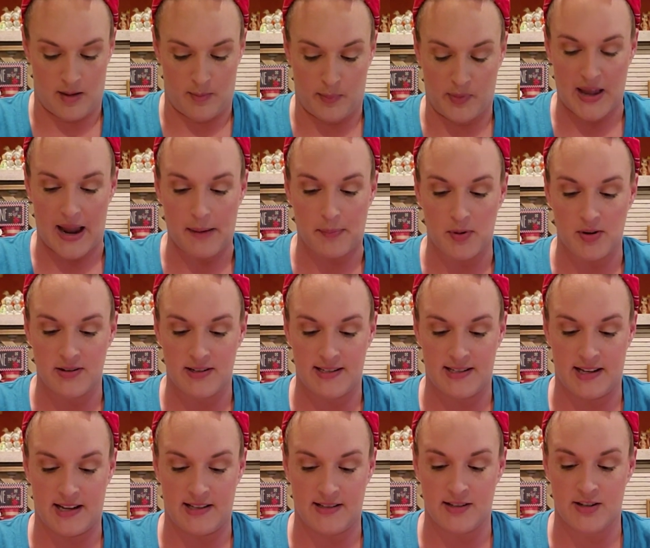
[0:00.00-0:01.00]
Blackbird
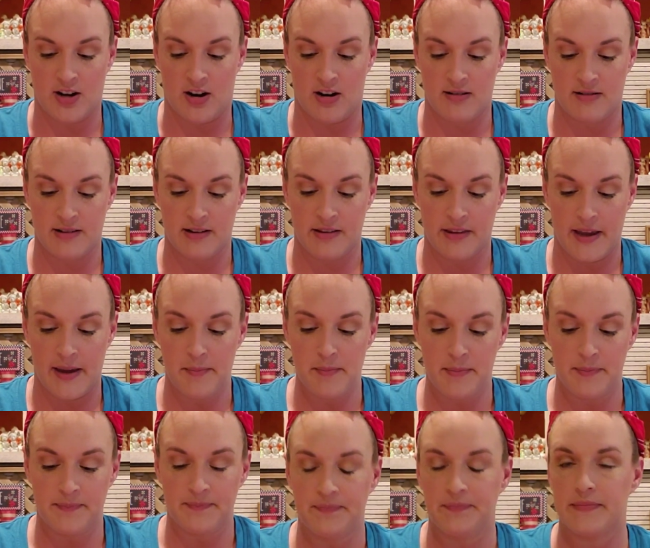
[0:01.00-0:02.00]
Designs Garden
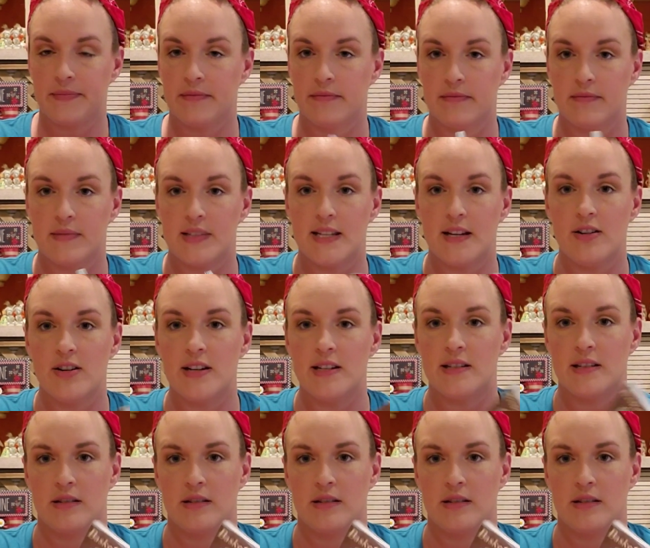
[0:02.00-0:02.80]
Club series.